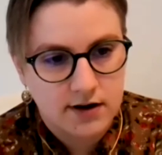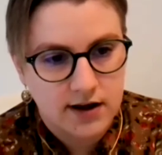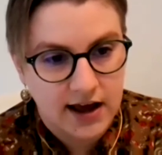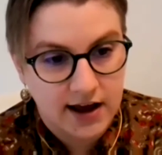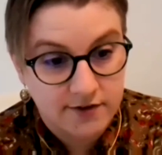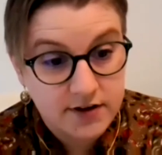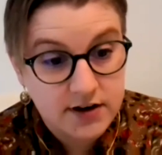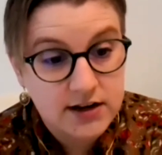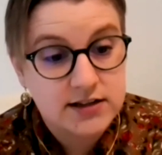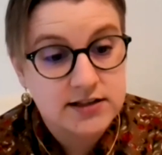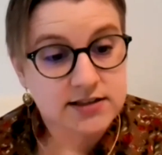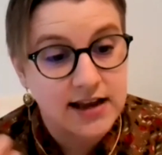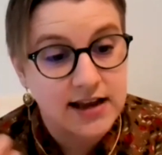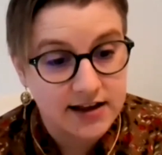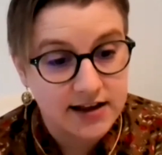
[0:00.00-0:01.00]

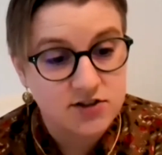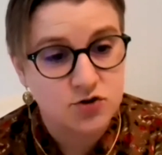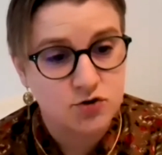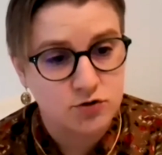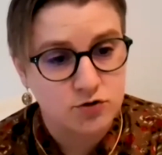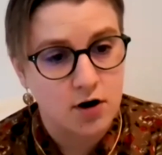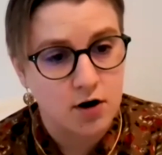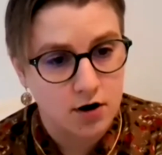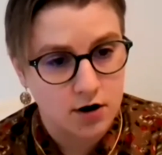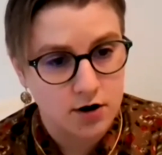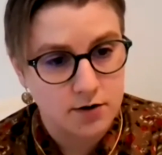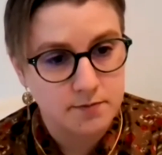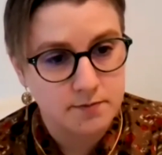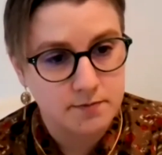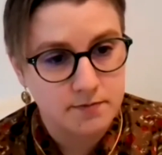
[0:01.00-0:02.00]
evidence as to the
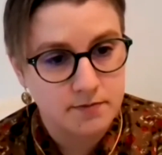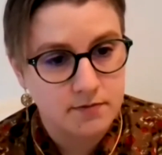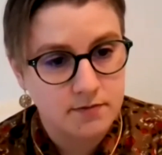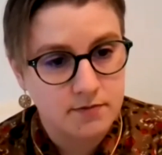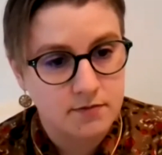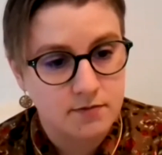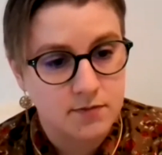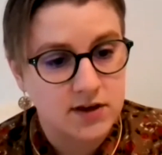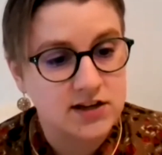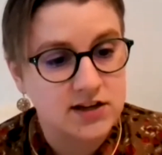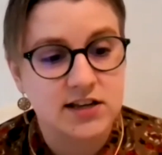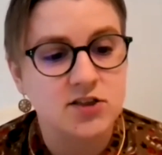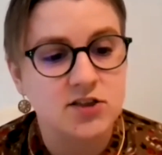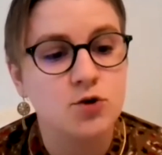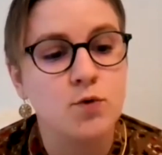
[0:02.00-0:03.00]
harm, because
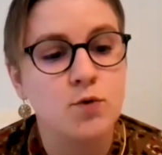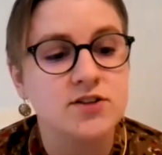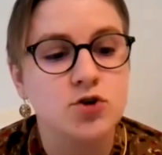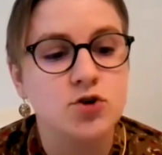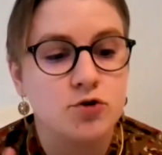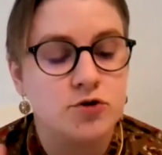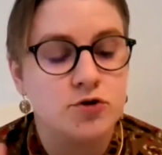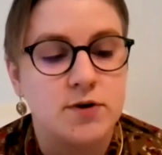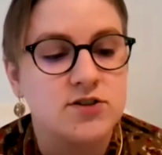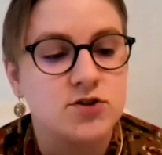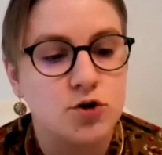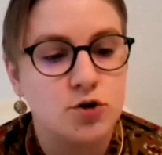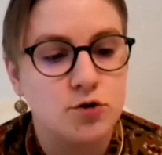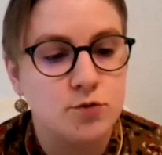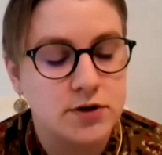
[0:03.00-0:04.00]
like there was
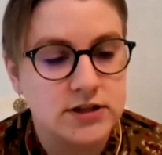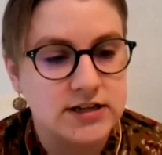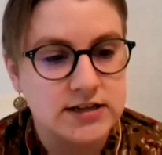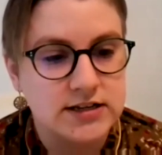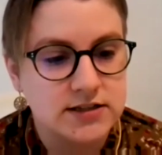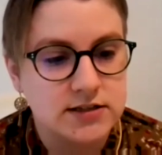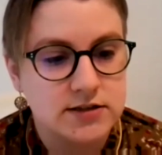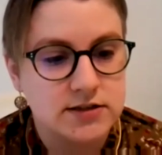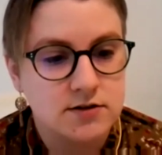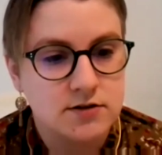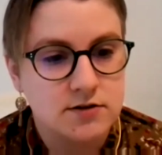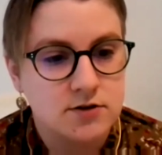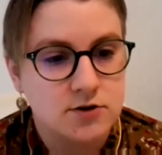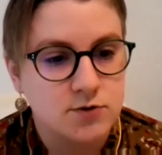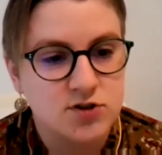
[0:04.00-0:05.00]
no
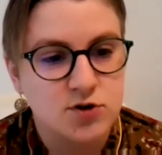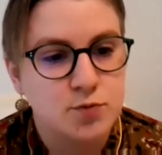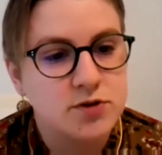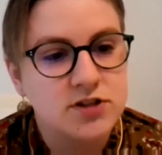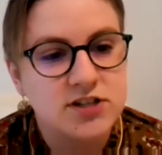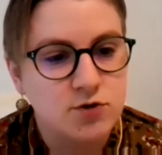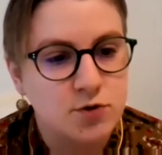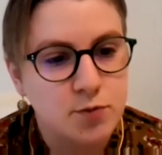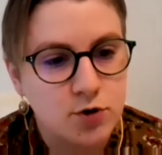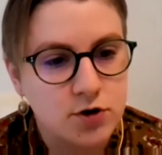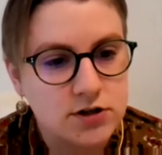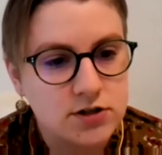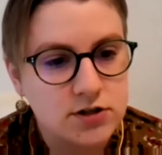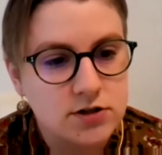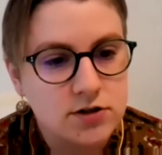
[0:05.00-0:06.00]
police
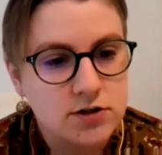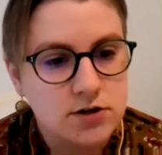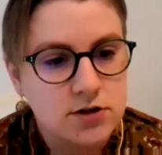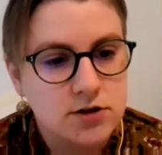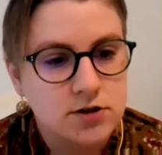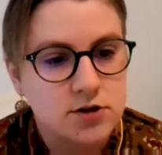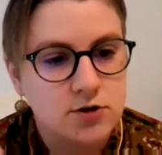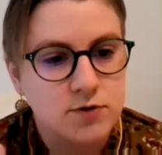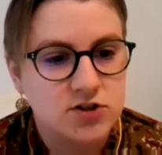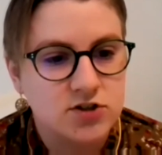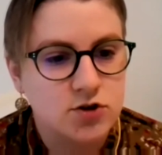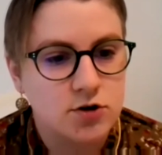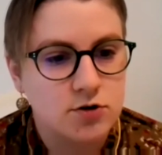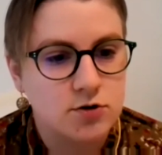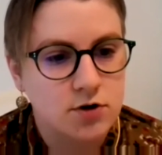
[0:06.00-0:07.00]
report. There was
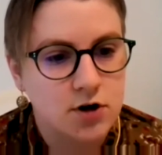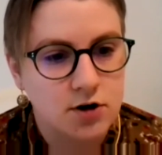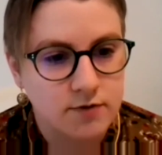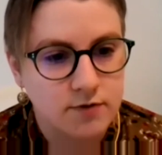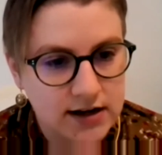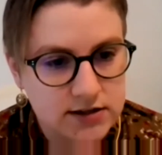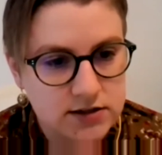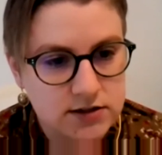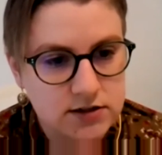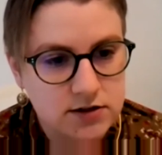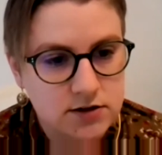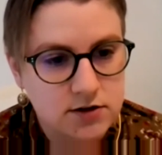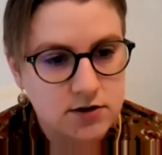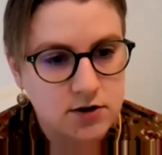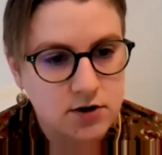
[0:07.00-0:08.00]
no arrest.
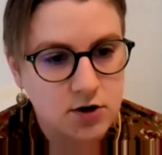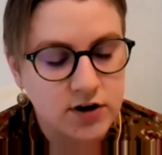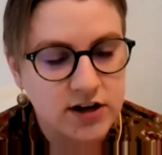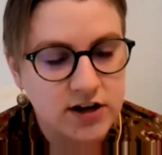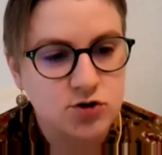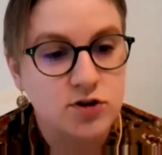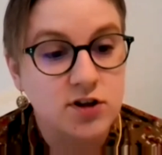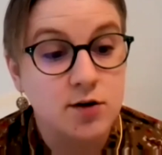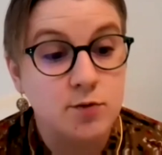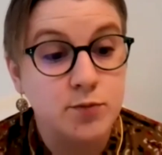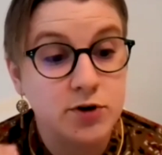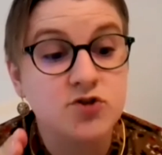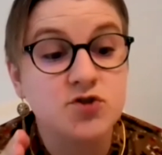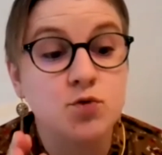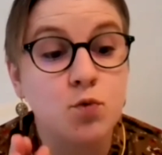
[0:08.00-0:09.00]
Okay, so the
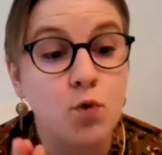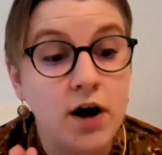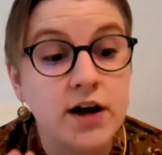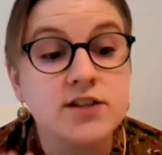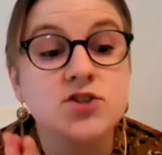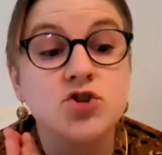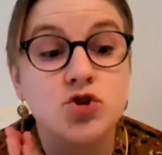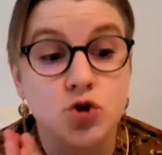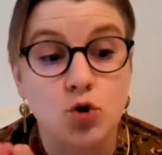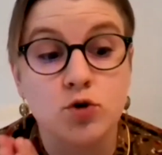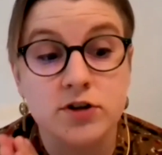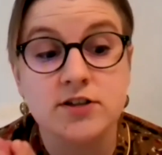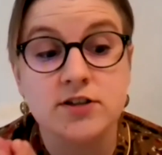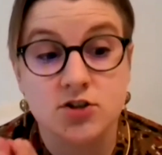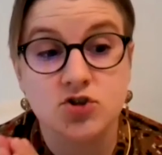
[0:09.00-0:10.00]
abuse was
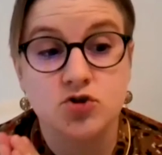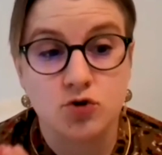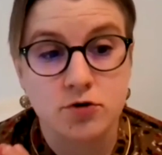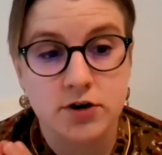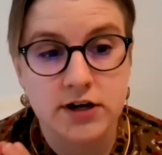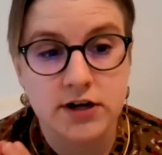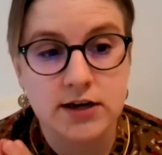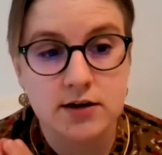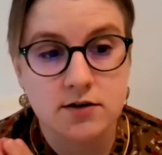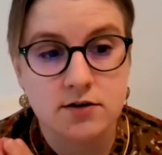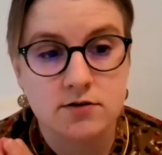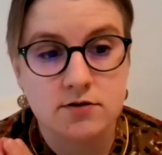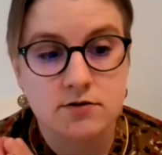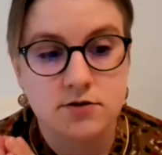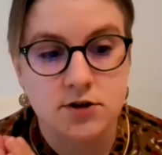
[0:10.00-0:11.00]
solely the story.
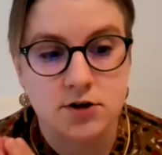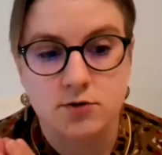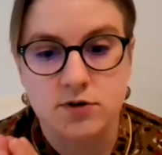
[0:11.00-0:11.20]
There